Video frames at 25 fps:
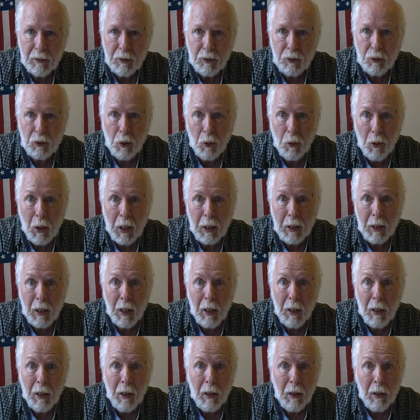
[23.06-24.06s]
So I
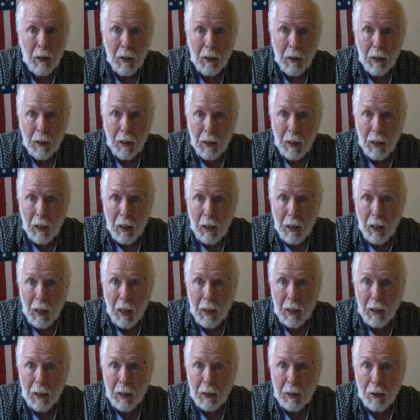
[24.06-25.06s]

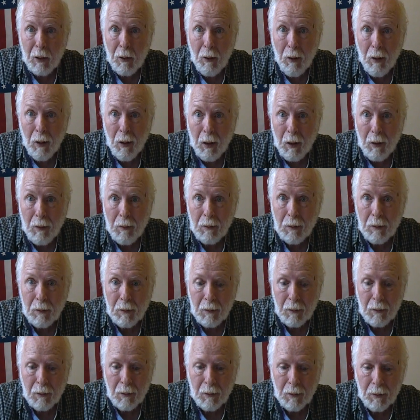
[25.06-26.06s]
got a call
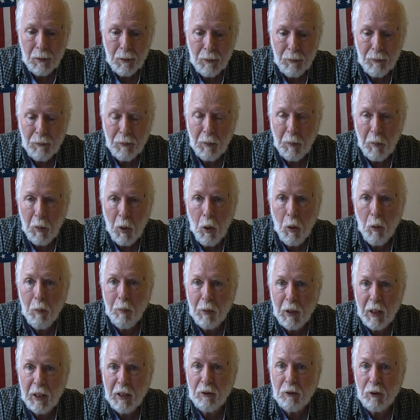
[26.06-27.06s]
from
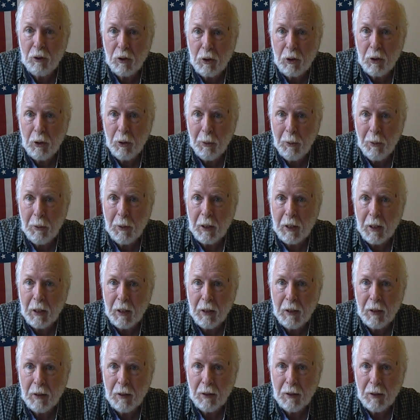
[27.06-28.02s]
Homeland Security.